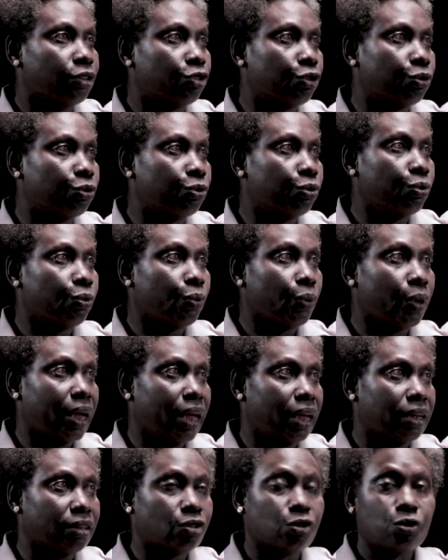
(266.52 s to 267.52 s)
2,
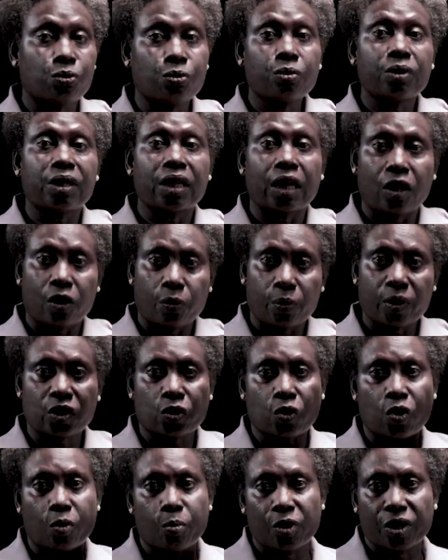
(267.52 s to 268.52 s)
and 2. The
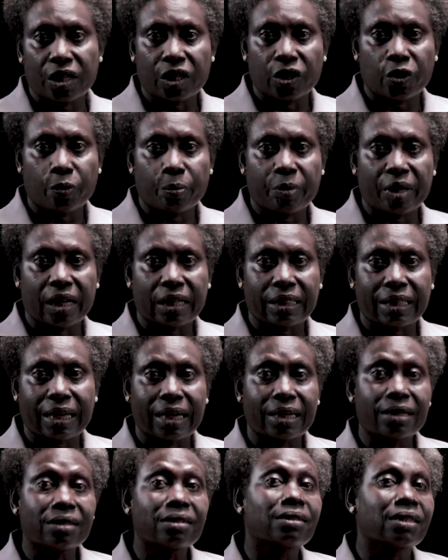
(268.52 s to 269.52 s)
lowest common denominator
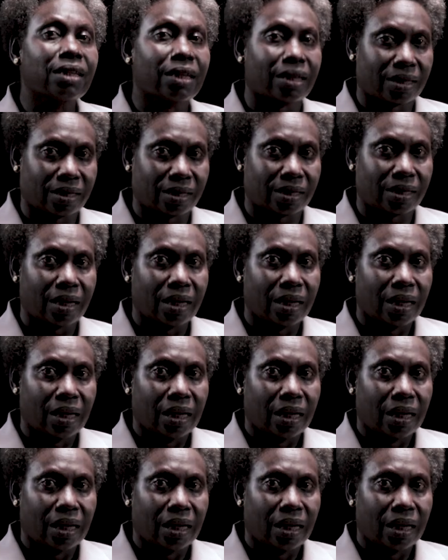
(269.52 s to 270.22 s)
is 6.